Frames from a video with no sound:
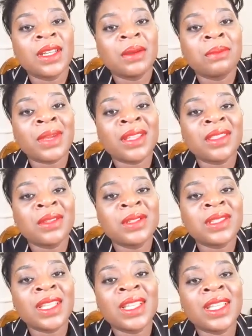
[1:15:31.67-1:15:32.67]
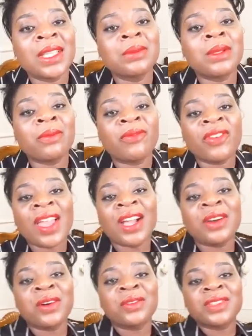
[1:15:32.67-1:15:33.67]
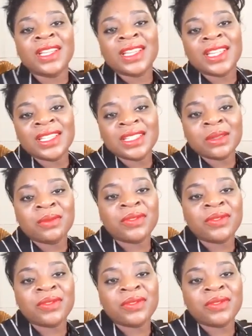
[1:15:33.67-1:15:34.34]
Matthew is saying, keep the flag of the kingdom